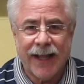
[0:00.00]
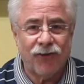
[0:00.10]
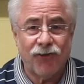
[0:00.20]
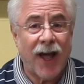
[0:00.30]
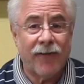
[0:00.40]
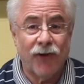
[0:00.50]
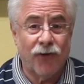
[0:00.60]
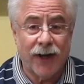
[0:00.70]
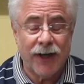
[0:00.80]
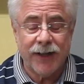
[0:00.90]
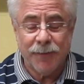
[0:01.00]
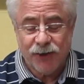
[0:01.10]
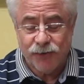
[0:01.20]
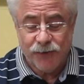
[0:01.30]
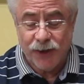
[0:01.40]
that shot of adrenaline that
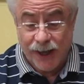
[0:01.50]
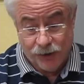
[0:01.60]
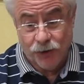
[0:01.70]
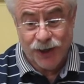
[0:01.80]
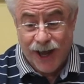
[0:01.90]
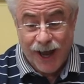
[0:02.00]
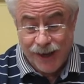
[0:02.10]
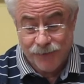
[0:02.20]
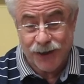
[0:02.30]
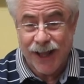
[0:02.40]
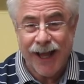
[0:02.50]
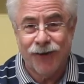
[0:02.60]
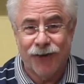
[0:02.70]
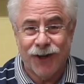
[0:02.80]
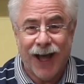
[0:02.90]
makes you feel like you're alive and
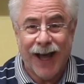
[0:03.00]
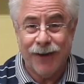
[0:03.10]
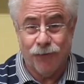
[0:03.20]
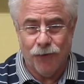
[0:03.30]
glad you're alive,